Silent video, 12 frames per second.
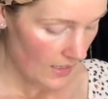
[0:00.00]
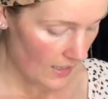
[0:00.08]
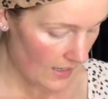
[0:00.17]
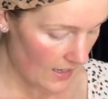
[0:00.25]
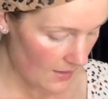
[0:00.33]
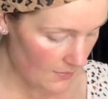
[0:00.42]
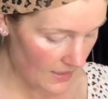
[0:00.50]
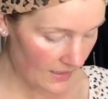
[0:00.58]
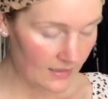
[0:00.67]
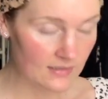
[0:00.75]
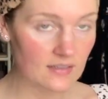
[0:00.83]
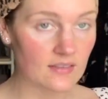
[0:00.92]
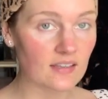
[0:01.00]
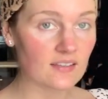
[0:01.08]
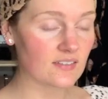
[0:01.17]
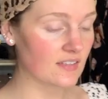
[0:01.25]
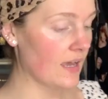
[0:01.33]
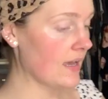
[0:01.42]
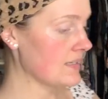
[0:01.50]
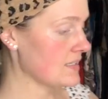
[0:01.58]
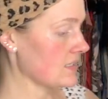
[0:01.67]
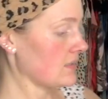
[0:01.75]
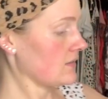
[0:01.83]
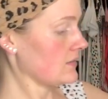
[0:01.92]
Um, and this set
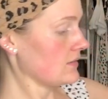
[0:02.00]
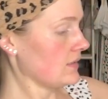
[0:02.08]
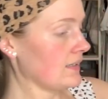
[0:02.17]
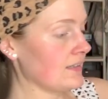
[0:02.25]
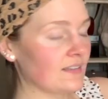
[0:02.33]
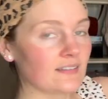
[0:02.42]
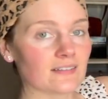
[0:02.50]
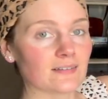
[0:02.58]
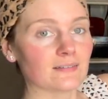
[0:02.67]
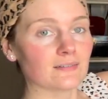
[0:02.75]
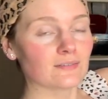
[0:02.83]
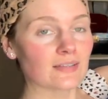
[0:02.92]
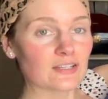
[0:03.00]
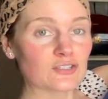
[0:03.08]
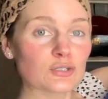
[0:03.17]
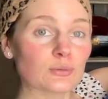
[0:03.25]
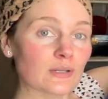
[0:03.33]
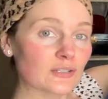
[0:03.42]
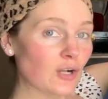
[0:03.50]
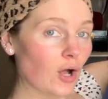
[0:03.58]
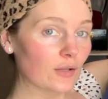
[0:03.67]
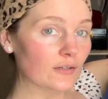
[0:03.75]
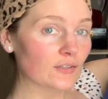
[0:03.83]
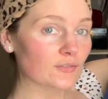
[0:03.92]
is like
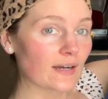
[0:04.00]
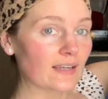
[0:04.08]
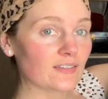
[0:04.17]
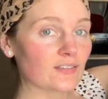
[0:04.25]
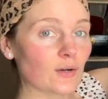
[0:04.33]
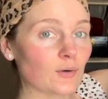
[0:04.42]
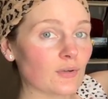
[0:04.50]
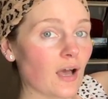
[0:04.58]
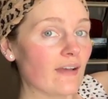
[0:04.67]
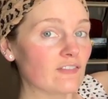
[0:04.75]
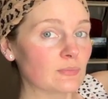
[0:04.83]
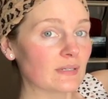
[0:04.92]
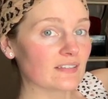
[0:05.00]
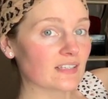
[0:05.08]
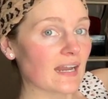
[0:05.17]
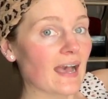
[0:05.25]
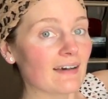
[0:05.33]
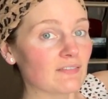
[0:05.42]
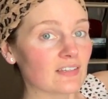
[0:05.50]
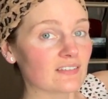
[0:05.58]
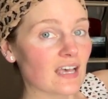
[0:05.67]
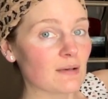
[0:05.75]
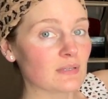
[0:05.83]
$200, right? So not everybody's gonna have this set